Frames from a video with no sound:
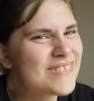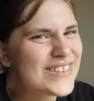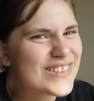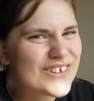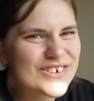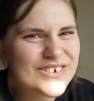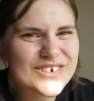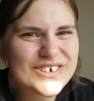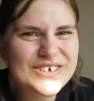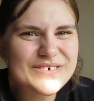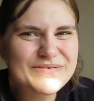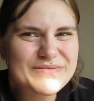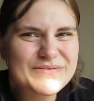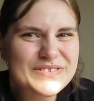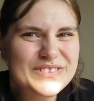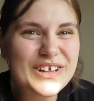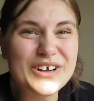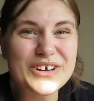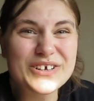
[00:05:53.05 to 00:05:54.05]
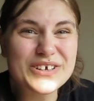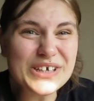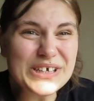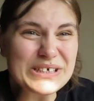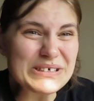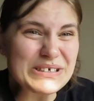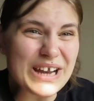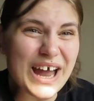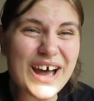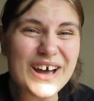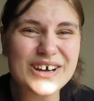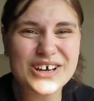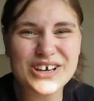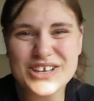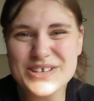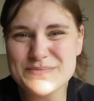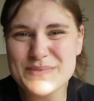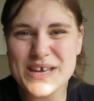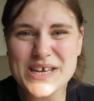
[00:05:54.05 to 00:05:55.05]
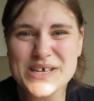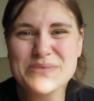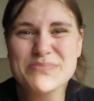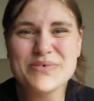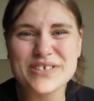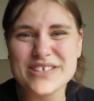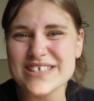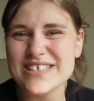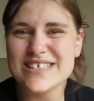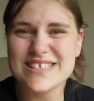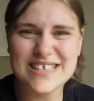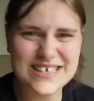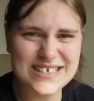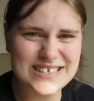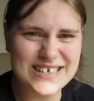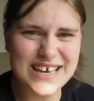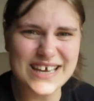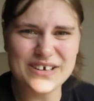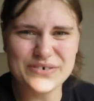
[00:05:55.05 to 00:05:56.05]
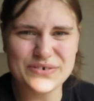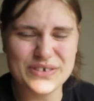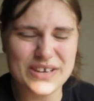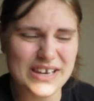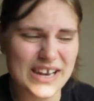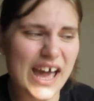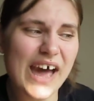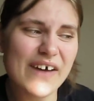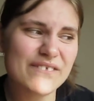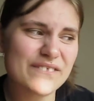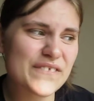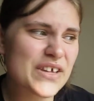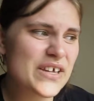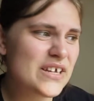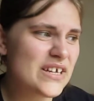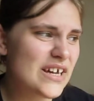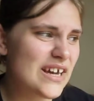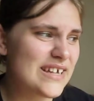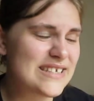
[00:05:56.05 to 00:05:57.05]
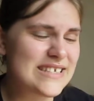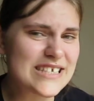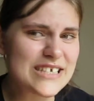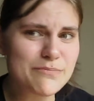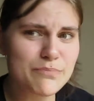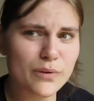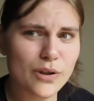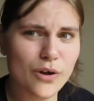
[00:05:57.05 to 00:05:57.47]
they're not going to be able to sit down and have a deep,